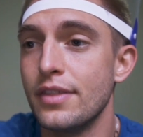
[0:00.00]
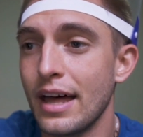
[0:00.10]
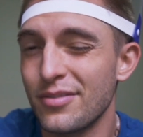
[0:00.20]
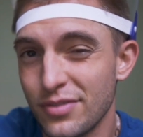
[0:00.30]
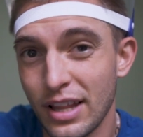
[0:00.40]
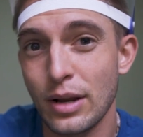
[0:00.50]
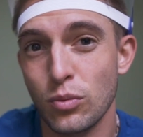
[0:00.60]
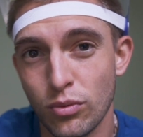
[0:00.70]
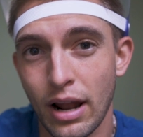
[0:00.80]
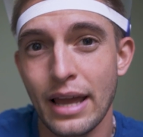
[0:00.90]
that flight
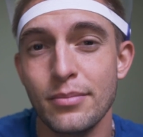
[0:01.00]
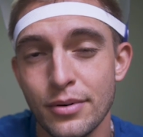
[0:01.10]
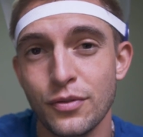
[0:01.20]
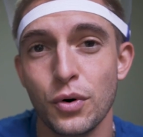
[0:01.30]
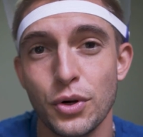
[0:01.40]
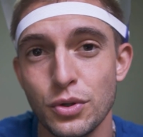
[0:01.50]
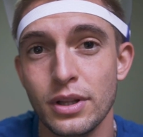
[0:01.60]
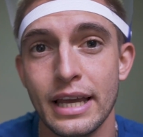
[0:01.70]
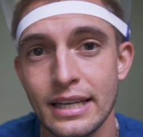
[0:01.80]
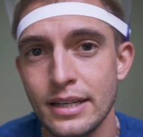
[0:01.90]
right before you
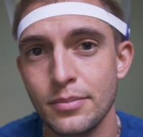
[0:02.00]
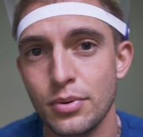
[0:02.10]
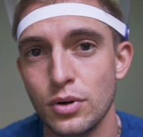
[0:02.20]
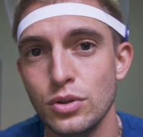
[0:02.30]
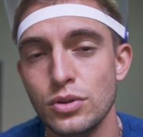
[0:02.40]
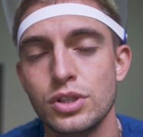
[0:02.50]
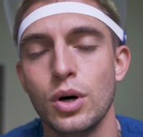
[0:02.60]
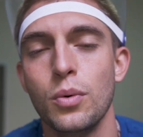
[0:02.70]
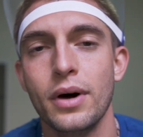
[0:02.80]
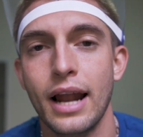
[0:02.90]
land in Peru.
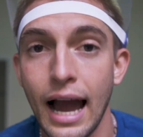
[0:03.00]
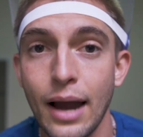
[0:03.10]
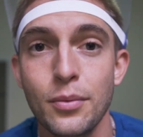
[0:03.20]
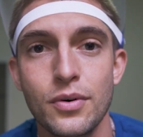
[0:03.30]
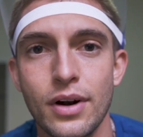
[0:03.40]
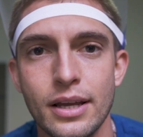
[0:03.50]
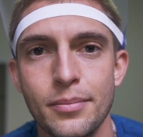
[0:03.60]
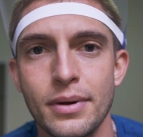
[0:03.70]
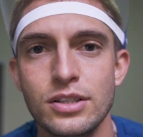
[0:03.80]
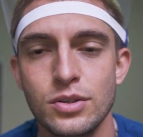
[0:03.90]
So what I would
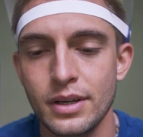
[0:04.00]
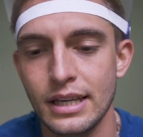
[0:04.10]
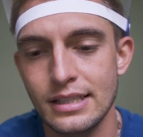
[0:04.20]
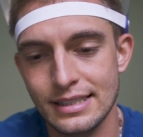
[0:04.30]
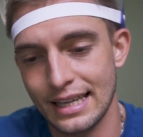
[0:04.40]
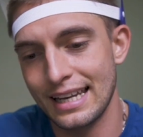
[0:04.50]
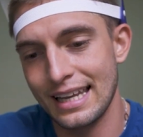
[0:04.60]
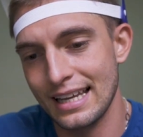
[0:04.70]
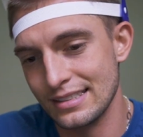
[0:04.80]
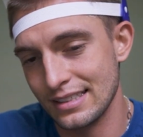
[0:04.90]
recommend doing is getting
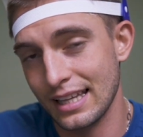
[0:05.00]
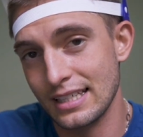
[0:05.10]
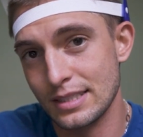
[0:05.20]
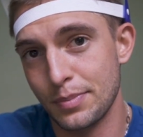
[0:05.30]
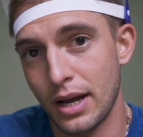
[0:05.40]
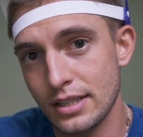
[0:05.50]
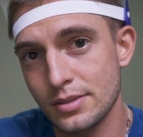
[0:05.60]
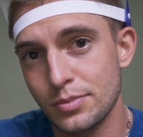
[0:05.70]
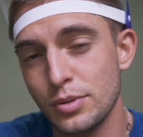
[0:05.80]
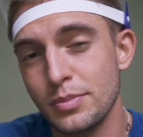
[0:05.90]
it as late as
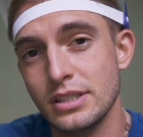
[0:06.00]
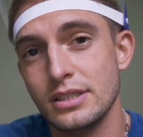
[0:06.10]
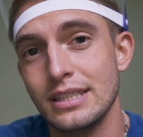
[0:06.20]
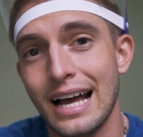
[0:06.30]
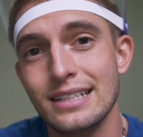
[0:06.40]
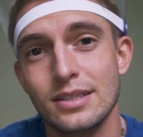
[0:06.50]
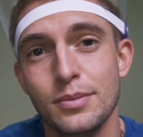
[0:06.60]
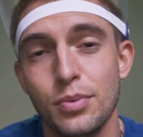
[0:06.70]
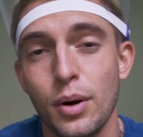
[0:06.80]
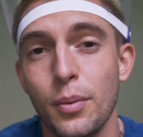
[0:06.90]
possible, but not to
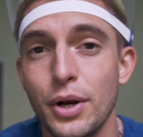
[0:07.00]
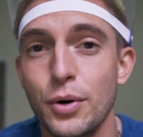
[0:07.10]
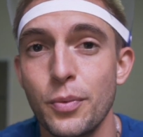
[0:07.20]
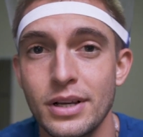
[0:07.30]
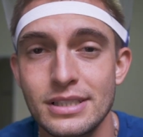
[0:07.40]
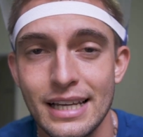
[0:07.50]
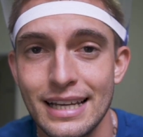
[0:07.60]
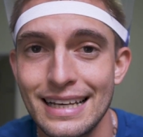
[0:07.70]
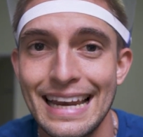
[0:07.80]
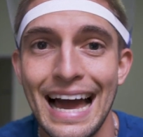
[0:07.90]
the point where you're
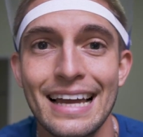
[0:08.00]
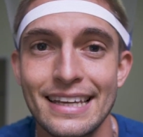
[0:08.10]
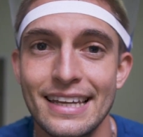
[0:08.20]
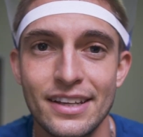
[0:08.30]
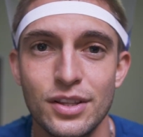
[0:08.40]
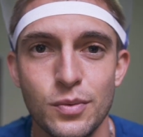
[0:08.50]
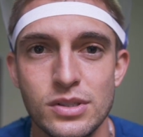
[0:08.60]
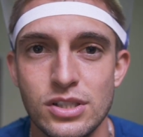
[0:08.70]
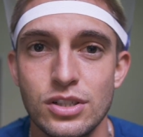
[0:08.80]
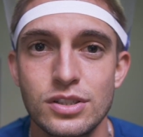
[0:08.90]
risking not getting the
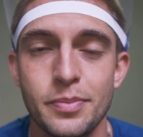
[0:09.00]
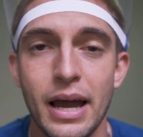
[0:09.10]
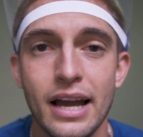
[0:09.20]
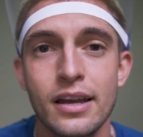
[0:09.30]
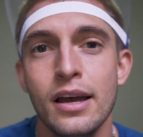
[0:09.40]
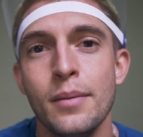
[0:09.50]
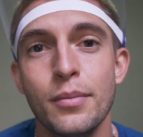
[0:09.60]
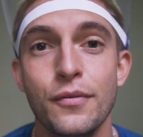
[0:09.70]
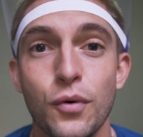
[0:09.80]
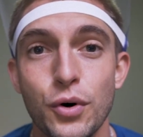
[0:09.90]
results back
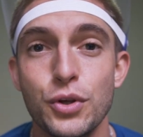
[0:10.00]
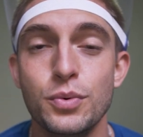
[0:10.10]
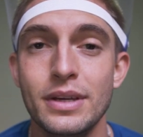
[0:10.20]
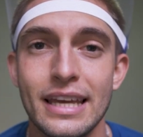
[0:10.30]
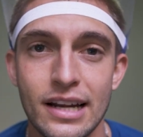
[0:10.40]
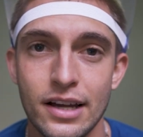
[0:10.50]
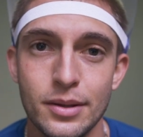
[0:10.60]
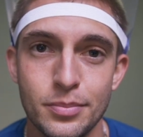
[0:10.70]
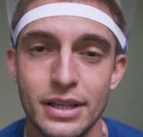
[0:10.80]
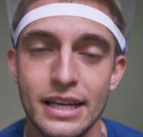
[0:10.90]
before you get on
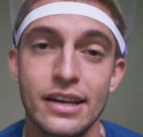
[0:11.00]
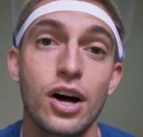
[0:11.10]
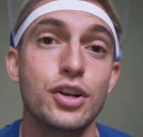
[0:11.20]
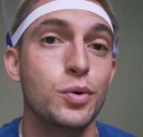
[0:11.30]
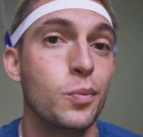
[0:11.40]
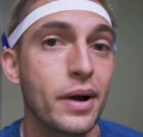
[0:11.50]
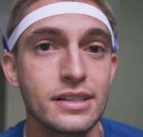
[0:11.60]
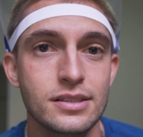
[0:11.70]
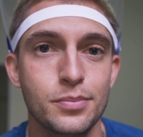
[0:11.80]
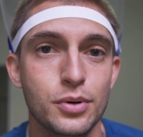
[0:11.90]
the plane on your
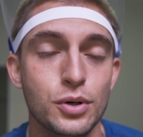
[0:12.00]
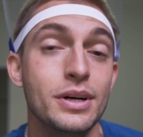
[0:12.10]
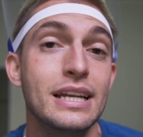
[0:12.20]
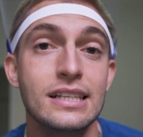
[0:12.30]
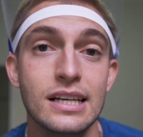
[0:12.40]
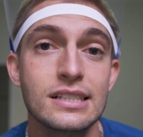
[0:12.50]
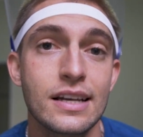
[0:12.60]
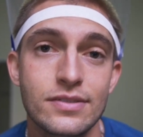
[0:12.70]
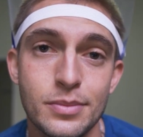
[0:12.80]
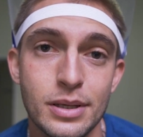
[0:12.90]
way to Peru. And it does
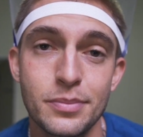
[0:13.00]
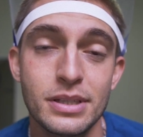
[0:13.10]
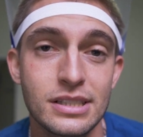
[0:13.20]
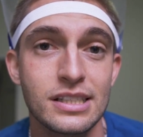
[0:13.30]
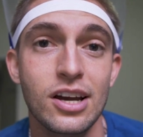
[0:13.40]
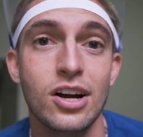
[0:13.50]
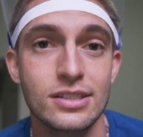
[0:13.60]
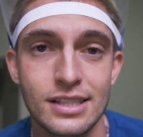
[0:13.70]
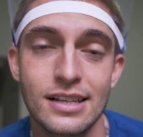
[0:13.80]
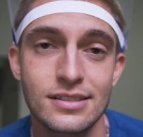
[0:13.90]
have to be a
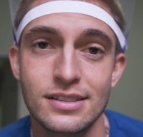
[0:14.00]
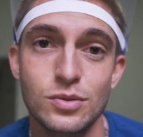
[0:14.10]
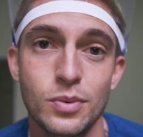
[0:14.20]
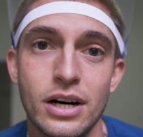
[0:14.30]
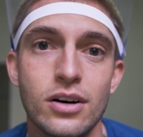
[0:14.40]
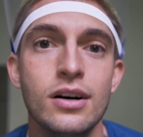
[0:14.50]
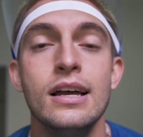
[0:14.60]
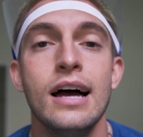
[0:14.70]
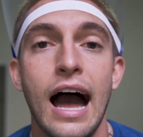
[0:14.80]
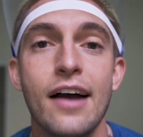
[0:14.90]
PCR test as well.
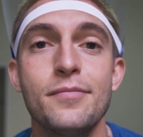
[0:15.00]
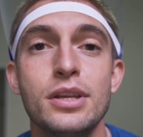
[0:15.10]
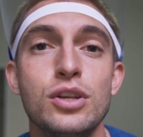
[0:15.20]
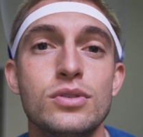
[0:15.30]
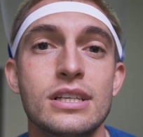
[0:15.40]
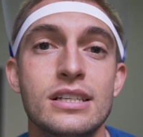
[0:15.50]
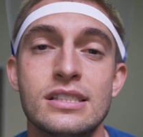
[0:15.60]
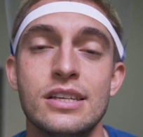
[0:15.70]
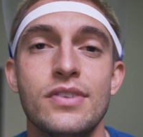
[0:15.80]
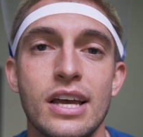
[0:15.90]
I've been using
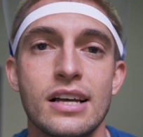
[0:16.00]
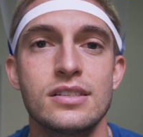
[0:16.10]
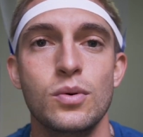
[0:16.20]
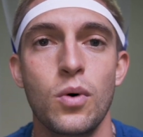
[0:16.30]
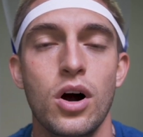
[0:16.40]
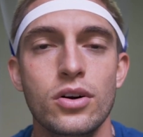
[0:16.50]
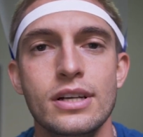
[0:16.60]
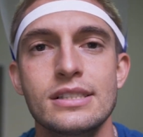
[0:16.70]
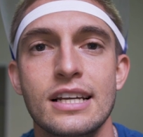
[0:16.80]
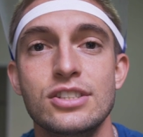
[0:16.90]
CVS and
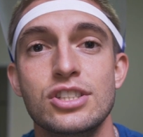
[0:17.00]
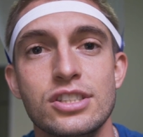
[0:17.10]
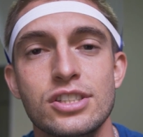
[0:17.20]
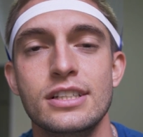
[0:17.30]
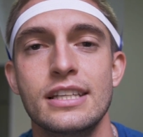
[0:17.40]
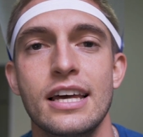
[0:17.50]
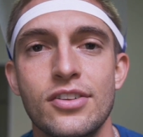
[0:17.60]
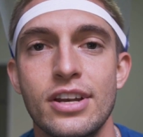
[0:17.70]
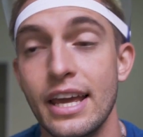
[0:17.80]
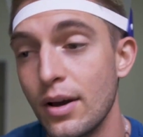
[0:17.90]
Walgreens. I just looked the
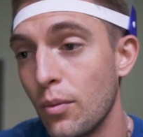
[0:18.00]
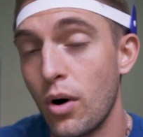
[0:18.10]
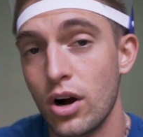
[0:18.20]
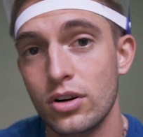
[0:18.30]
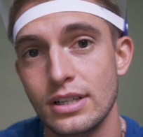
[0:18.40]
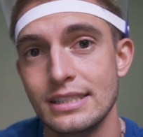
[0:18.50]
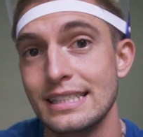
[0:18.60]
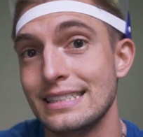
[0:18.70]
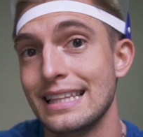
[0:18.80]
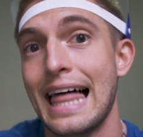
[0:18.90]
other day at Walgreens'
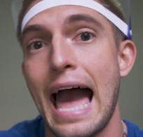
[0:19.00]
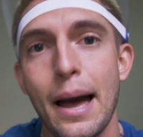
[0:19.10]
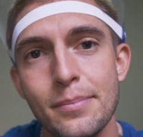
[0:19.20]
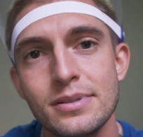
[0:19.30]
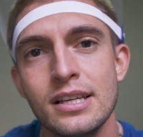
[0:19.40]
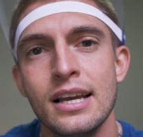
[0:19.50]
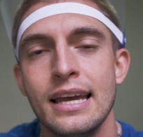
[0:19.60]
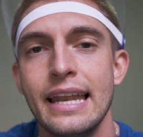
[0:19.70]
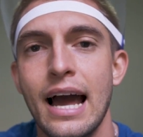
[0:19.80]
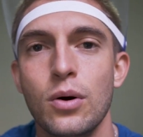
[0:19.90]
labs
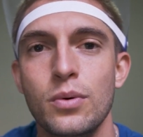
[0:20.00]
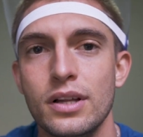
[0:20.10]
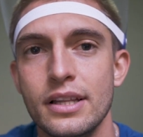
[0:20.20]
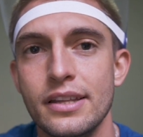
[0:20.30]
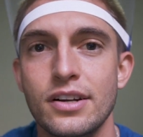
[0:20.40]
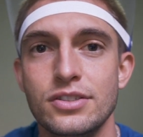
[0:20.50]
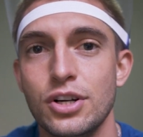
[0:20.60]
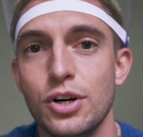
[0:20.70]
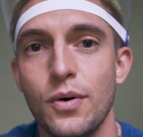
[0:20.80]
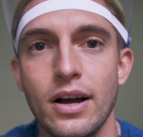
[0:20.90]
and how quickly their
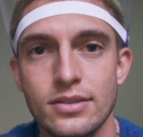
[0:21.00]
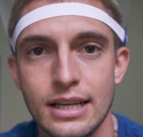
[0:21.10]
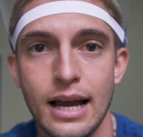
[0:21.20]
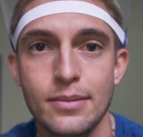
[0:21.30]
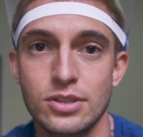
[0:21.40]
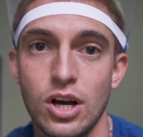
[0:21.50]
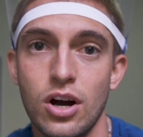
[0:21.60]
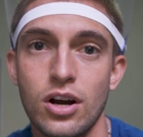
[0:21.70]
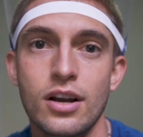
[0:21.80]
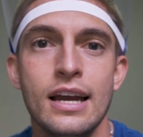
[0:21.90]
turnaround times
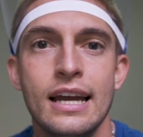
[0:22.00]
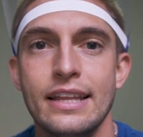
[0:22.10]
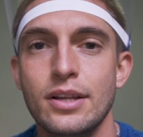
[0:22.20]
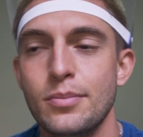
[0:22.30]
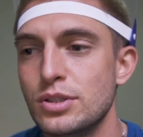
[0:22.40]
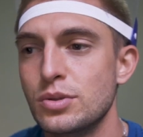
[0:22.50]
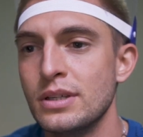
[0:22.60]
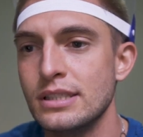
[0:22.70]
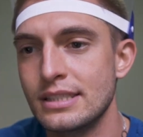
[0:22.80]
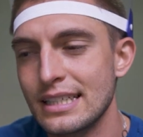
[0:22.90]
are. And they're
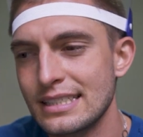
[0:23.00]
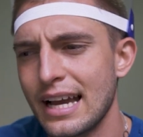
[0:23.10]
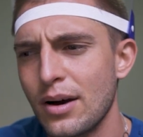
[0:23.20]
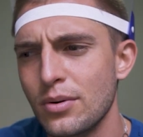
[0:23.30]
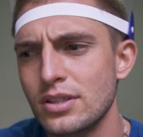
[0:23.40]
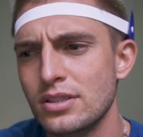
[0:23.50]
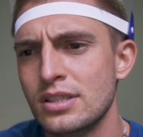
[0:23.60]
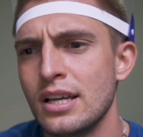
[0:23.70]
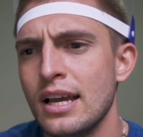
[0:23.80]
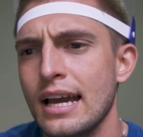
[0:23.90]
between six
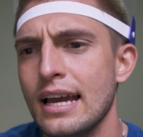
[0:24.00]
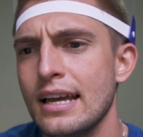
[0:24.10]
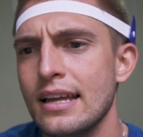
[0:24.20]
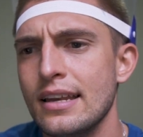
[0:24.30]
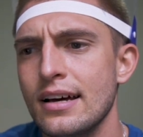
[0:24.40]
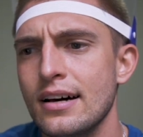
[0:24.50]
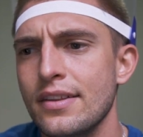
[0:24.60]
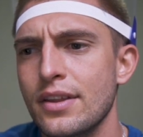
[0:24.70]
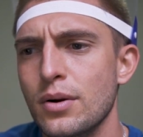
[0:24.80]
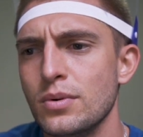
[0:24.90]
hours and uh,
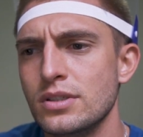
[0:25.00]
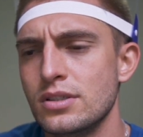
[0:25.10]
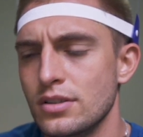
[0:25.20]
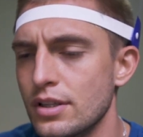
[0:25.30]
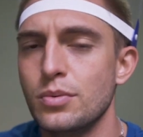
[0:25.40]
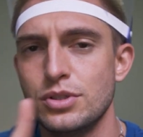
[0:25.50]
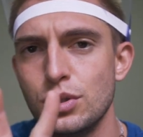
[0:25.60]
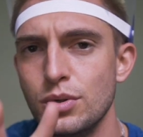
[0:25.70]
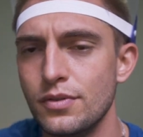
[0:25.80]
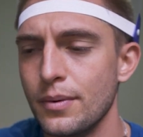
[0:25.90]
there was there was
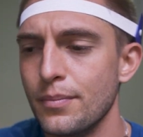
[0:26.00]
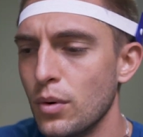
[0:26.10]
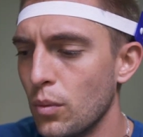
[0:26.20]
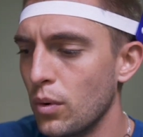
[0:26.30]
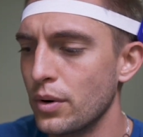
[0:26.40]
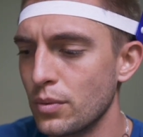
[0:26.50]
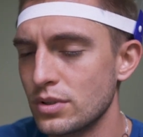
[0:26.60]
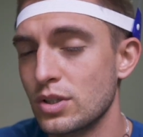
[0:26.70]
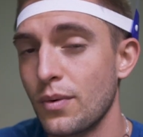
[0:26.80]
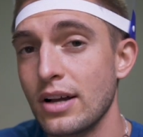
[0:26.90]
two of them. One
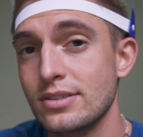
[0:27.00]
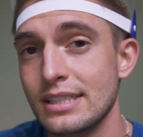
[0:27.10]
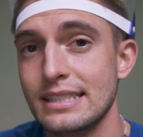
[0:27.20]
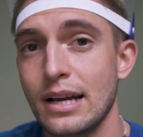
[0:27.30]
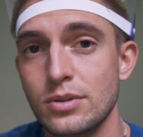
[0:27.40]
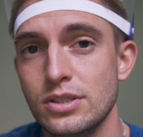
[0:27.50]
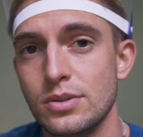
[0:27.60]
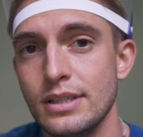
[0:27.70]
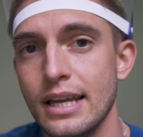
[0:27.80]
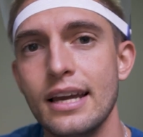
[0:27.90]
was around six hours
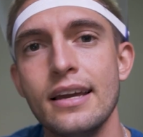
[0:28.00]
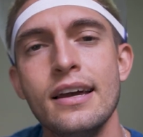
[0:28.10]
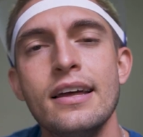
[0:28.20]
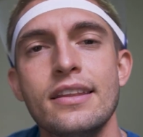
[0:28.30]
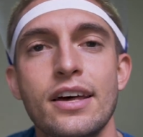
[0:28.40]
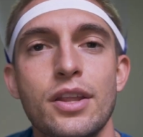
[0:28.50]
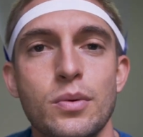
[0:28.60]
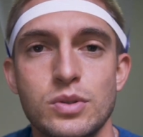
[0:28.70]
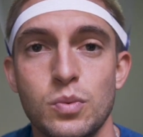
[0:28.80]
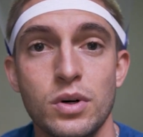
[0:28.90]
to a day. The other
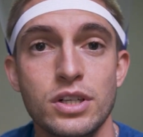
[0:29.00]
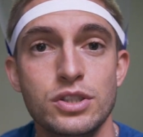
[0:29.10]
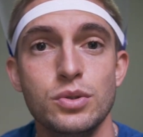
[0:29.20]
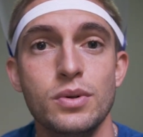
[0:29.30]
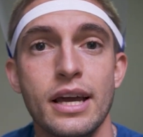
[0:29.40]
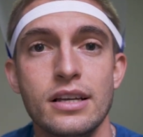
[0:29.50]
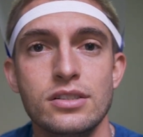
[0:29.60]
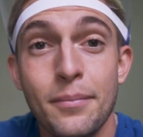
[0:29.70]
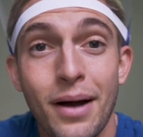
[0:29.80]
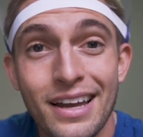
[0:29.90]
was one to two days.
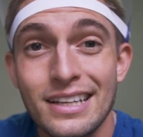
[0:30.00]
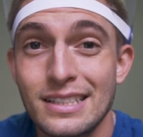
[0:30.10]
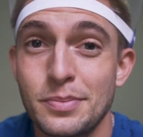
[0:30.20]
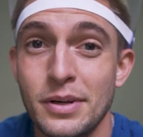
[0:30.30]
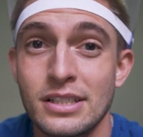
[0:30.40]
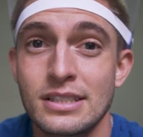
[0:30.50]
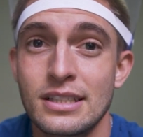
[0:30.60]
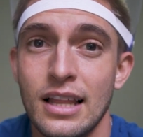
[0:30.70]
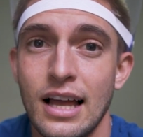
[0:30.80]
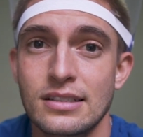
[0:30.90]
In my experience in
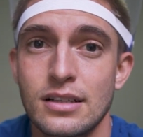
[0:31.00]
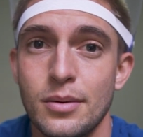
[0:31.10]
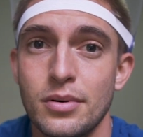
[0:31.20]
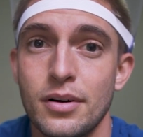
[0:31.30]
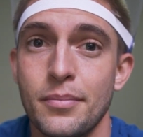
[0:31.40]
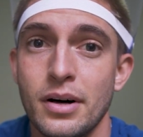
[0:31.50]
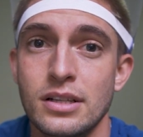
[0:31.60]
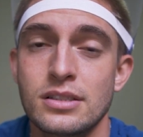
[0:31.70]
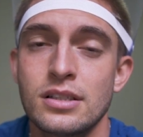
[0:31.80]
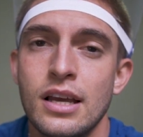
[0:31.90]
the last couple of
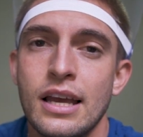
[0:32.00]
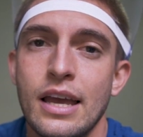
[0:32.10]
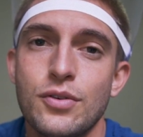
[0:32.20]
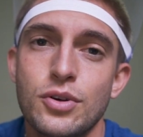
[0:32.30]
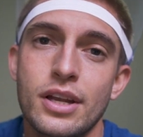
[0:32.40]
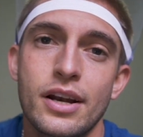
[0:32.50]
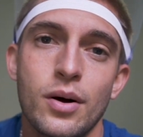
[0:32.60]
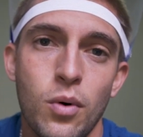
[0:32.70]
months, if you get it at